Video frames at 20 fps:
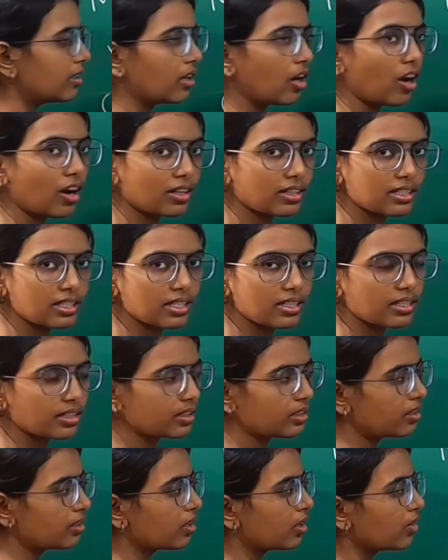
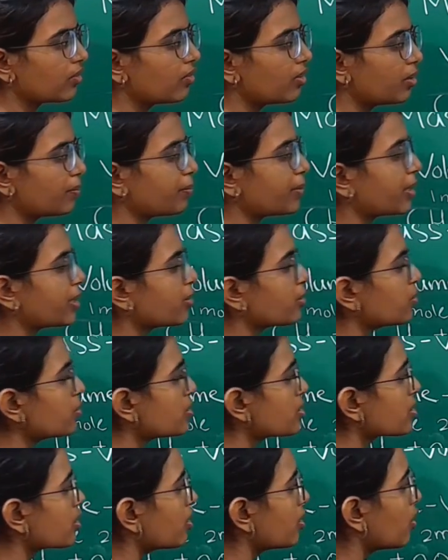oxygen will
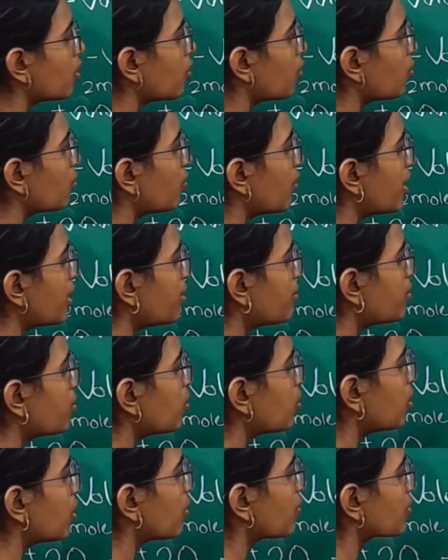produce 1
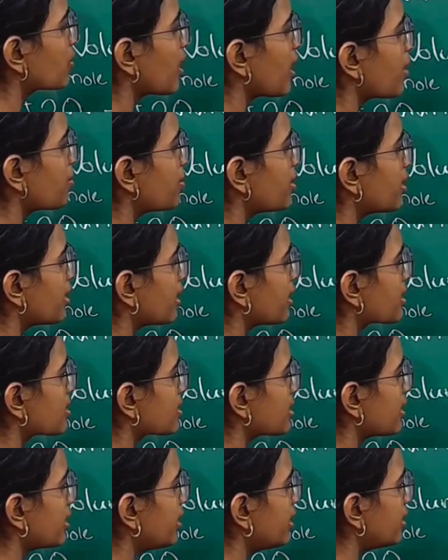mole of carbon
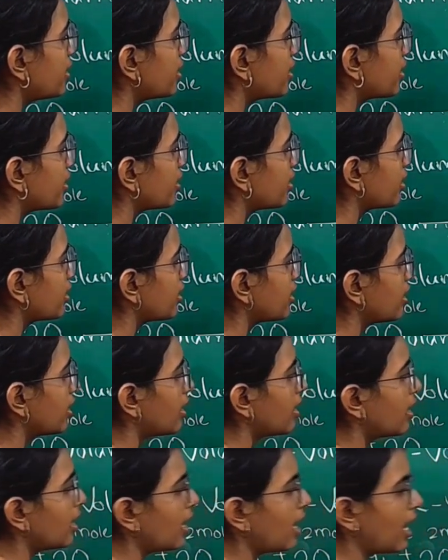dioxide
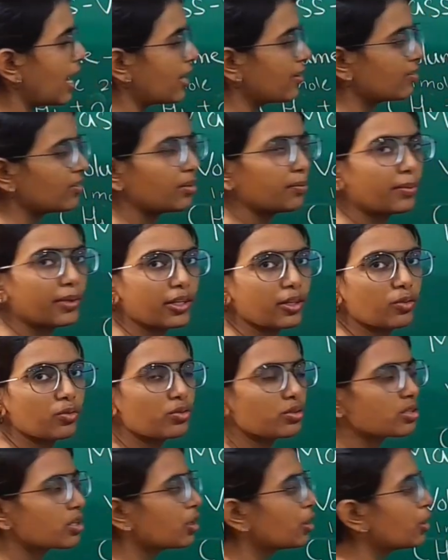and will produce